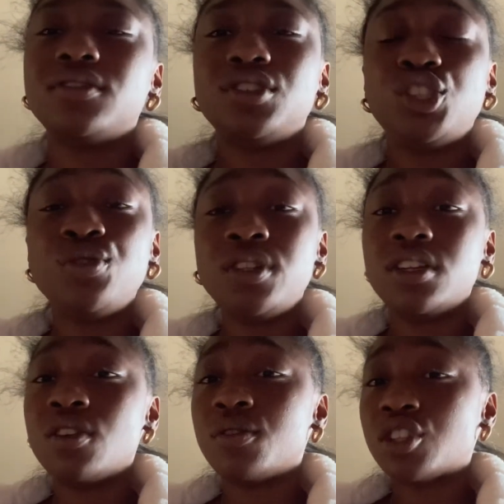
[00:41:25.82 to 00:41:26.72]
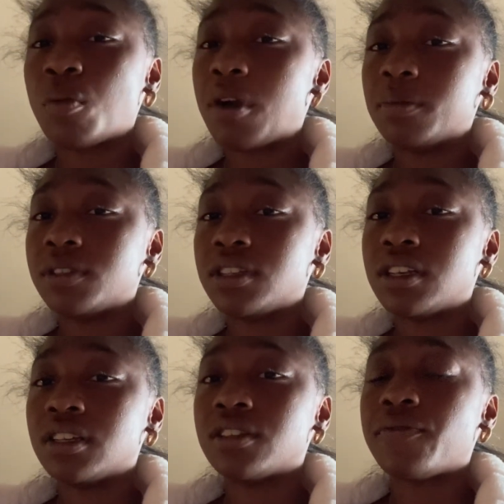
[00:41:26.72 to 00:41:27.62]
You need to know what your purpose
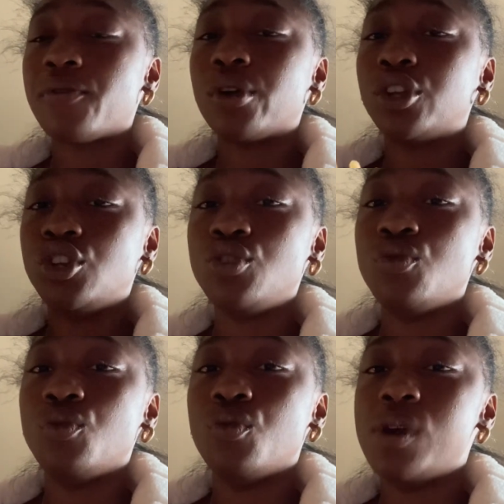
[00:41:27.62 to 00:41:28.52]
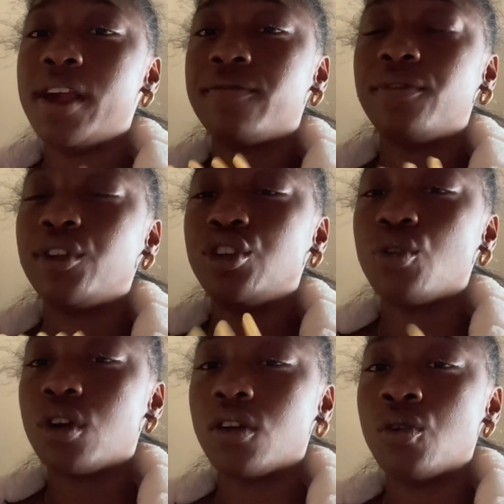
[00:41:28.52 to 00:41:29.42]
is for you and for
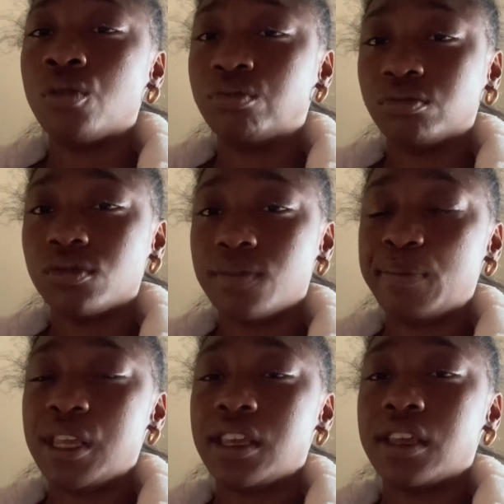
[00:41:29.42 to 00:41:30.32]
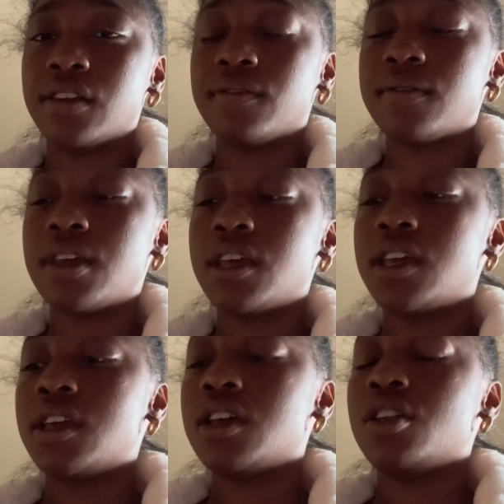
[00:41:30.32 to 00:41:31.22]
your own being.
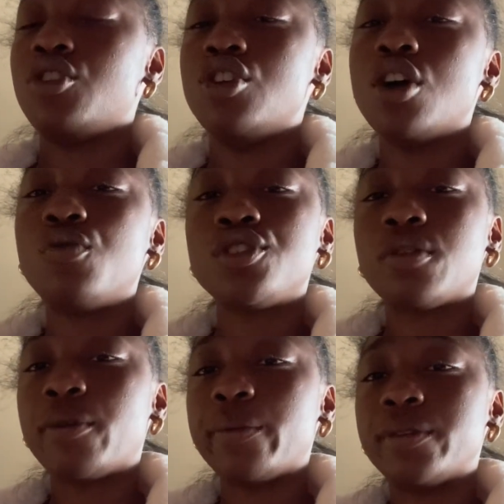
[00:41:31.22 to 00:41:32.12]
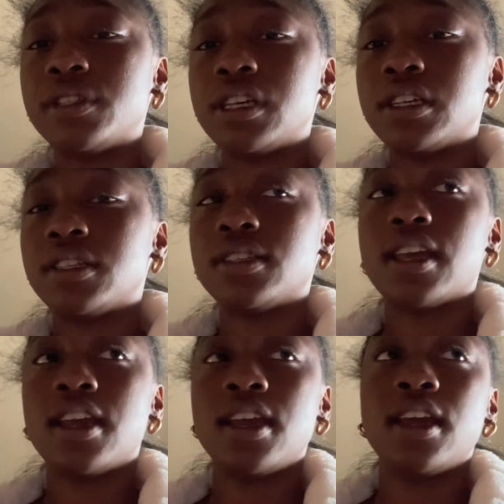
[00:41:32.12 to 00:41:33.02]
Know what your purpose is
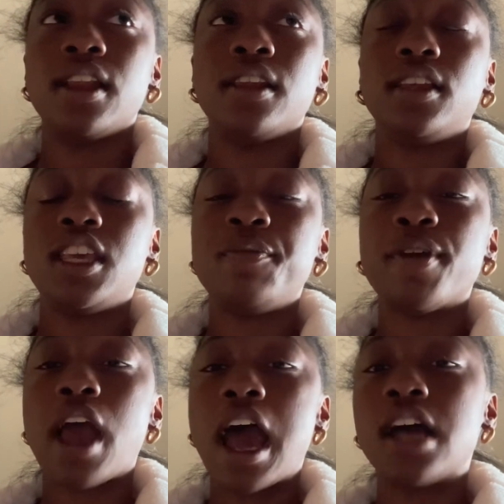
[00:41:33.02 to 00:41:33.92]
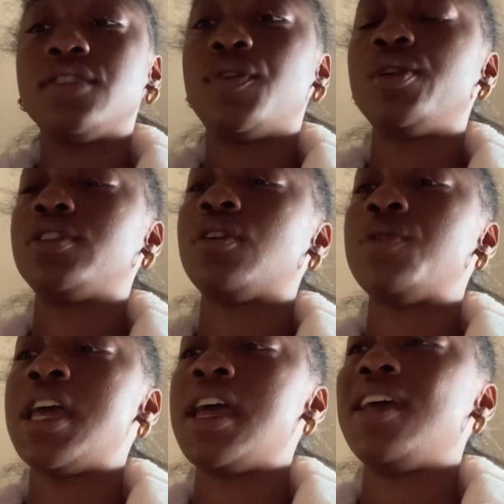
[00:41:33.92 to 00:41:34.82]
and keep your eyes focused on
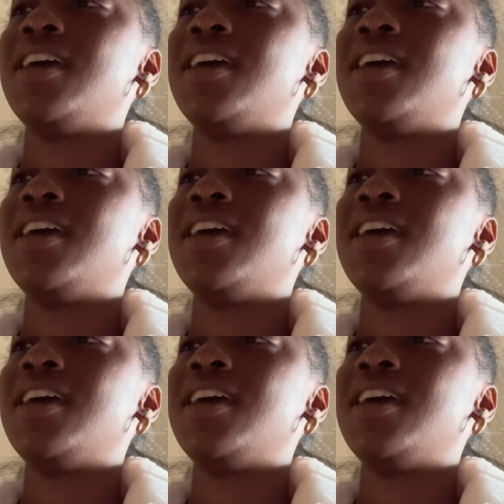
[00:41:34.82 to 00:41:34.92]
that,